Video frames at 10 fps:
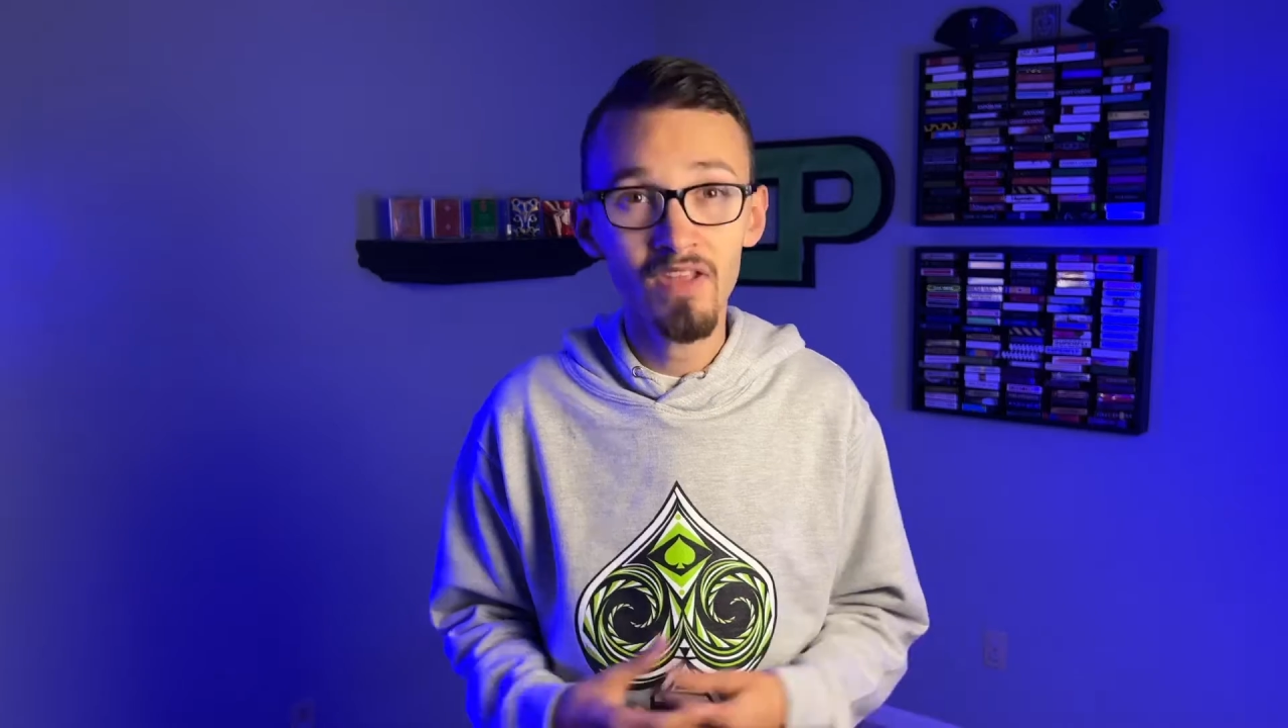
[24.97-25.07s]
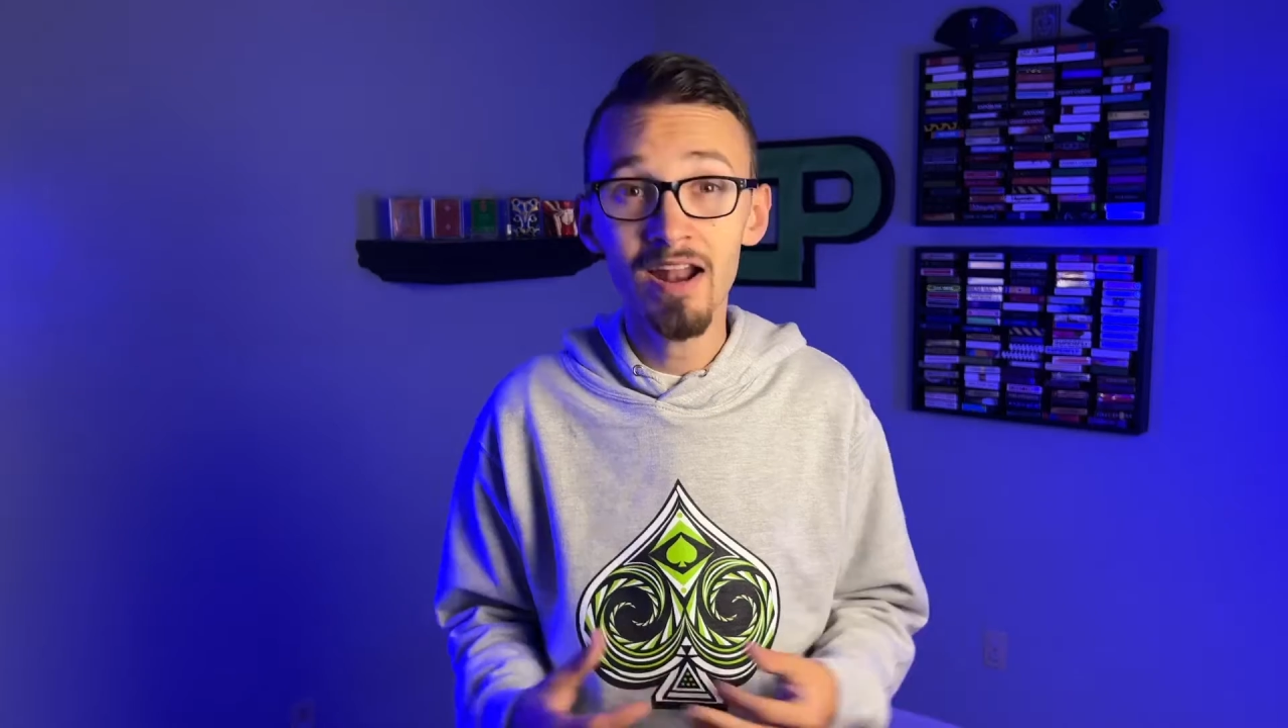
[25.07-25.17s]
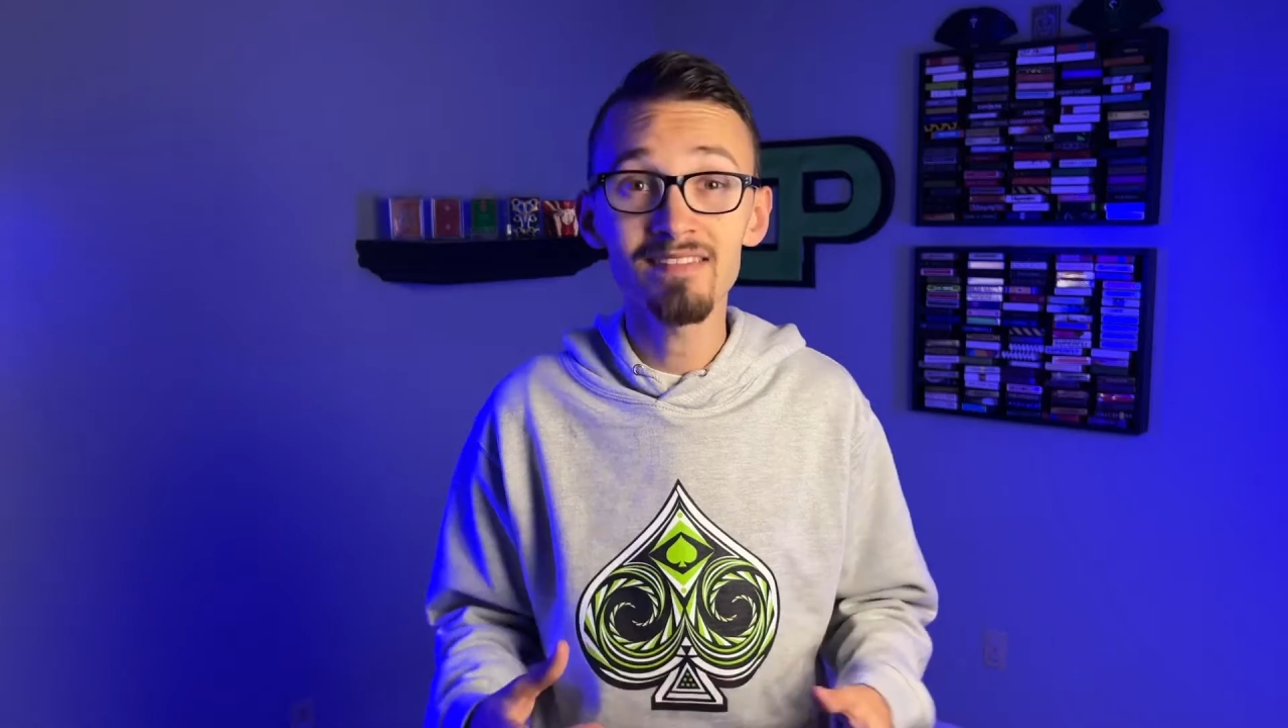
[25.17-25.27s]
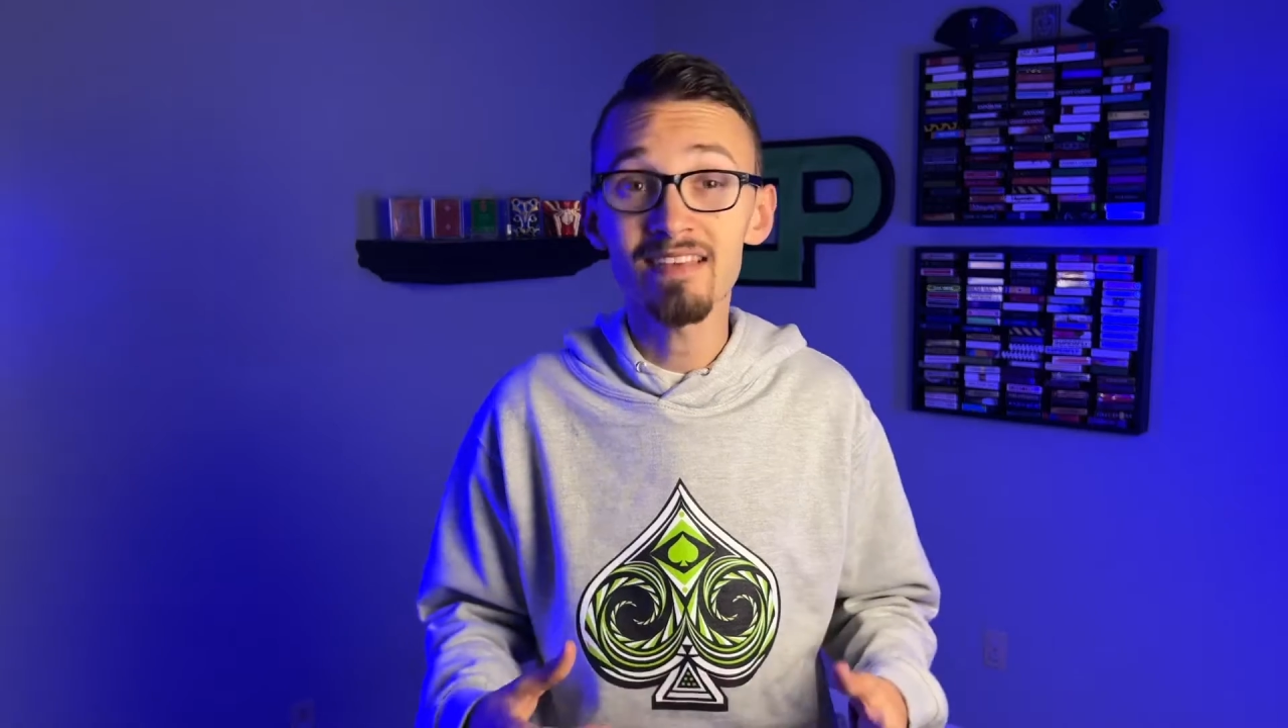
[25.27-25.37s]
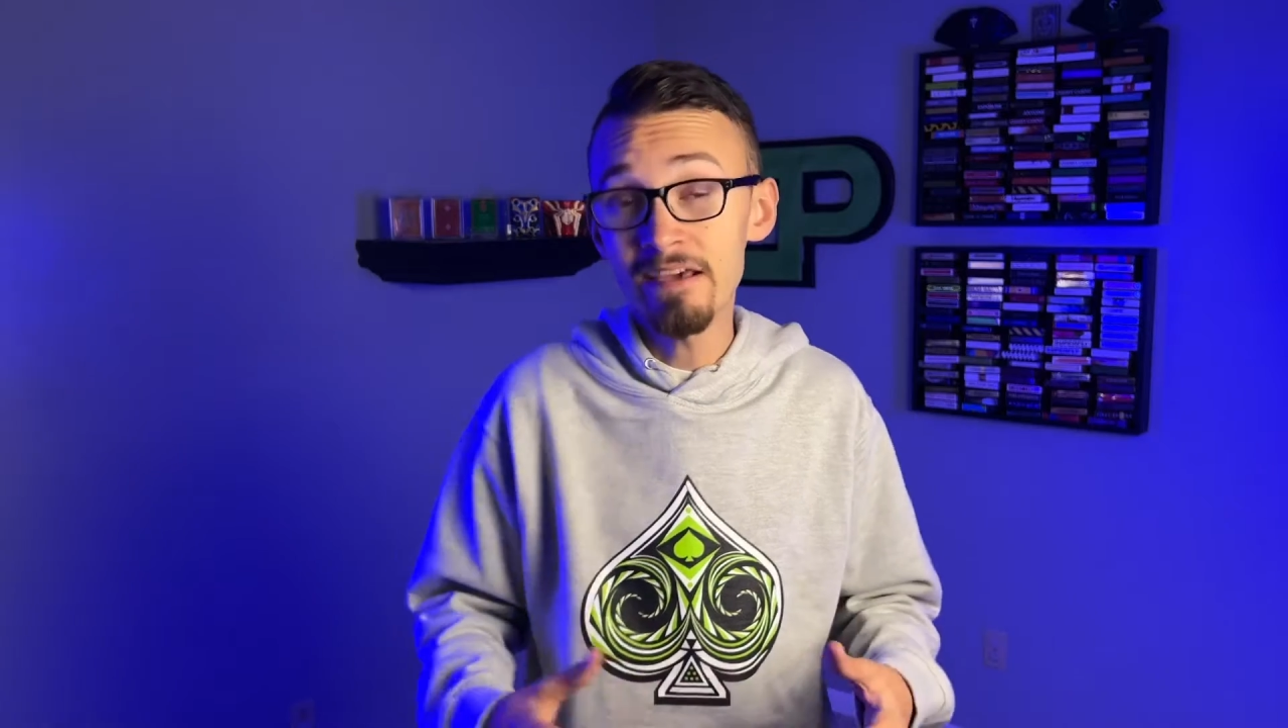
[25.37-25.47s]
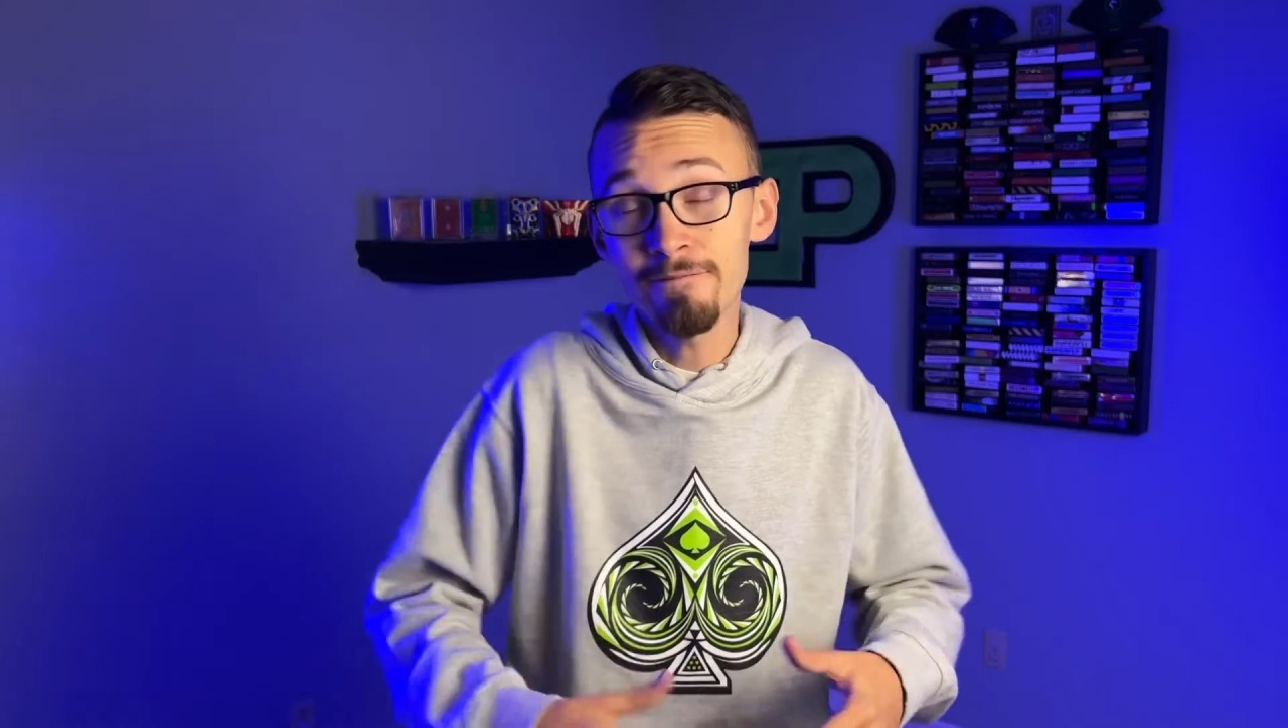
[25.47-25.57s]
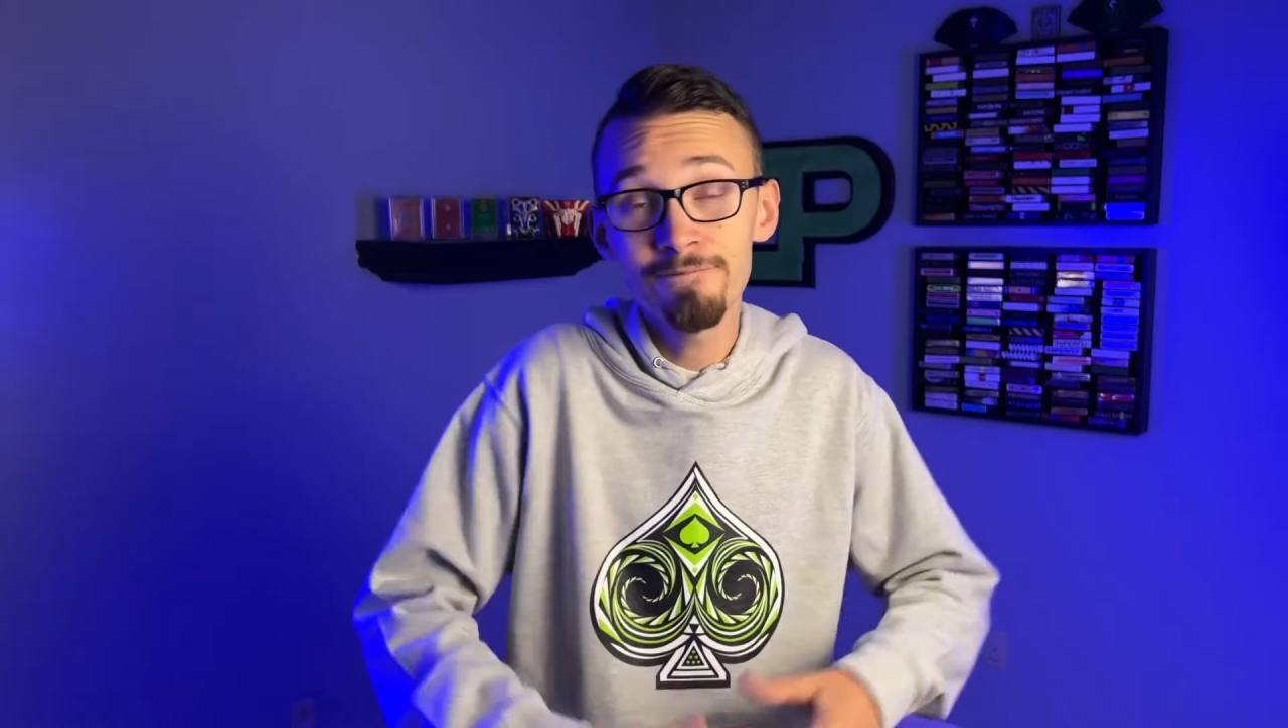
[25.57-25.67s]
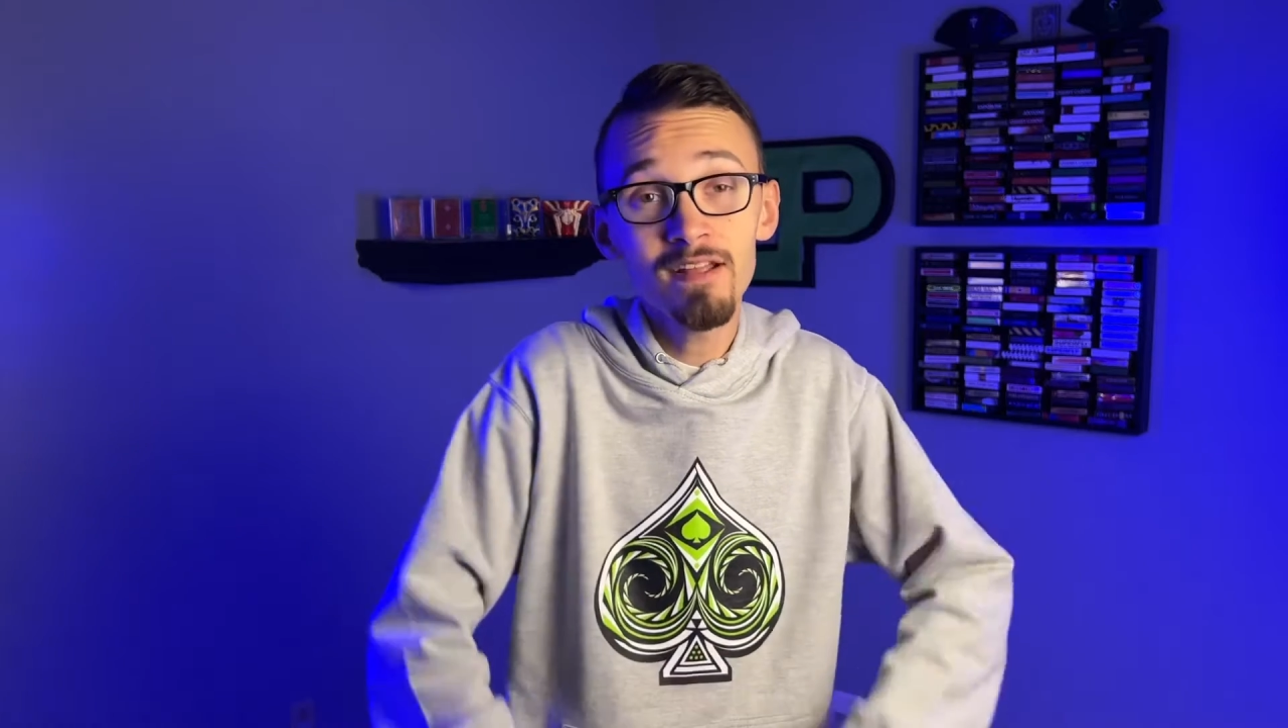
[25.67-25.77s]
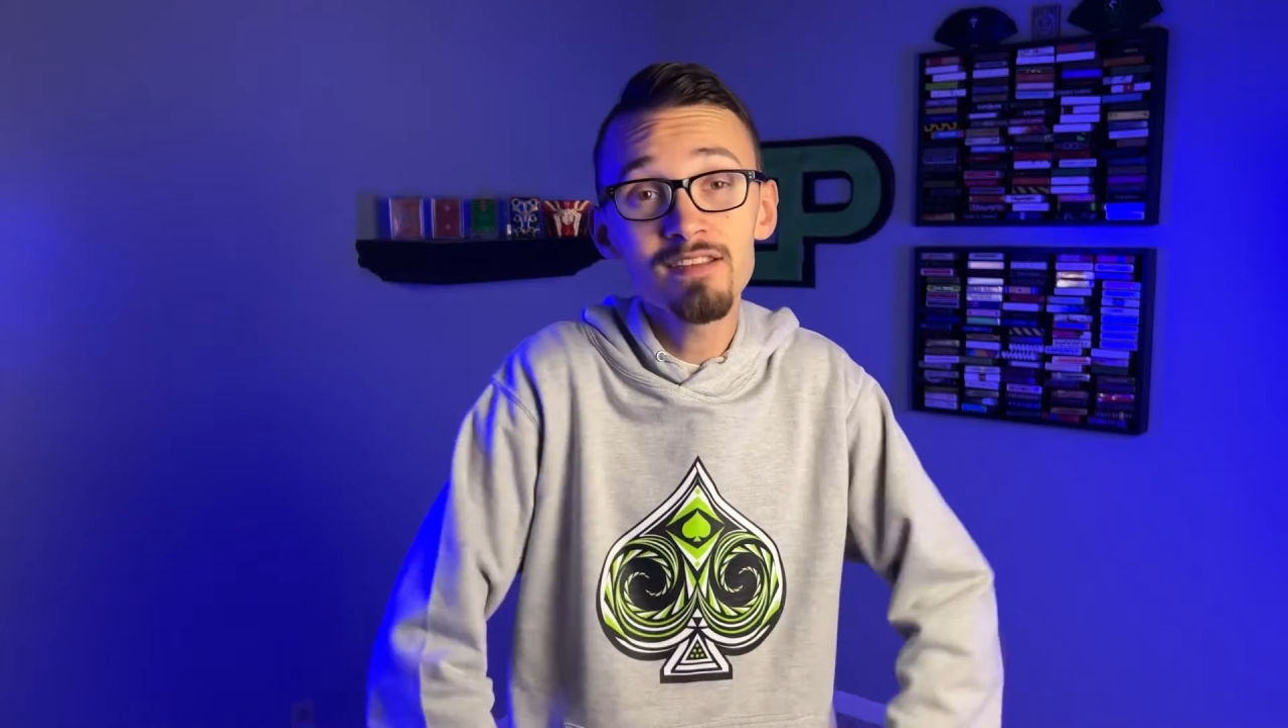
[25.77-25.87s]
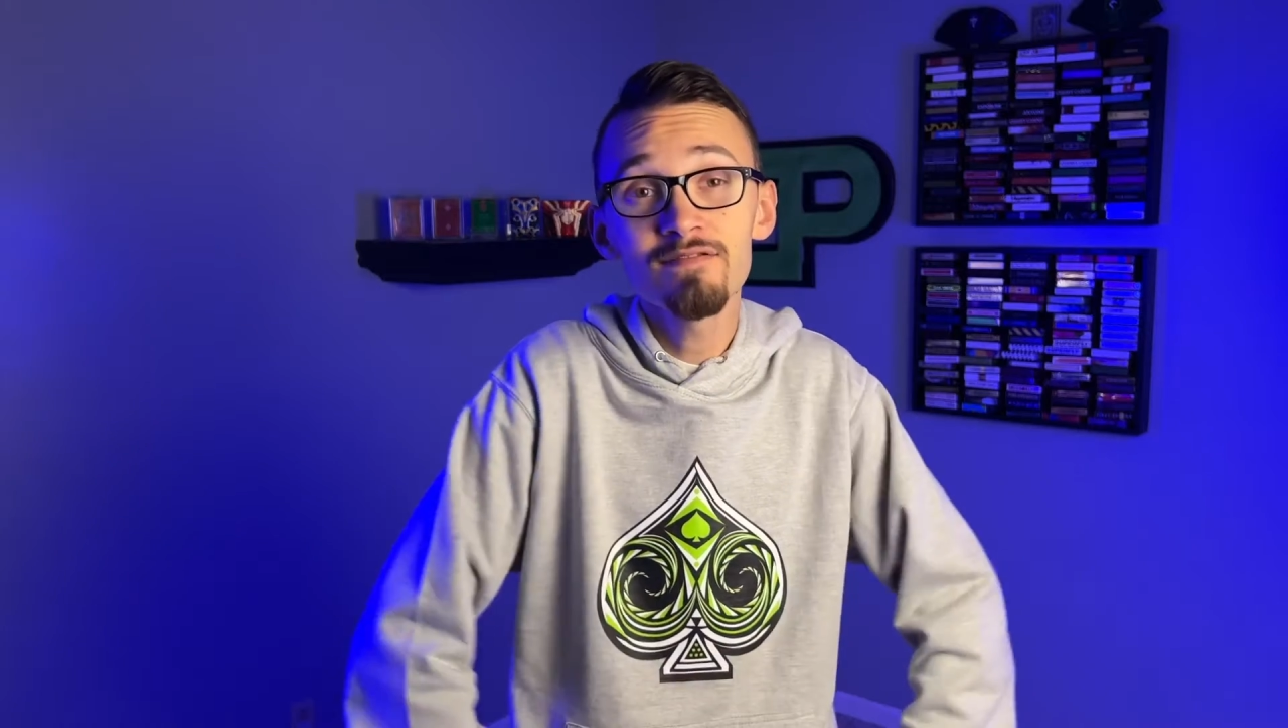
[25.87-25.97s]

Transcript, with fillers: Honestly, it fits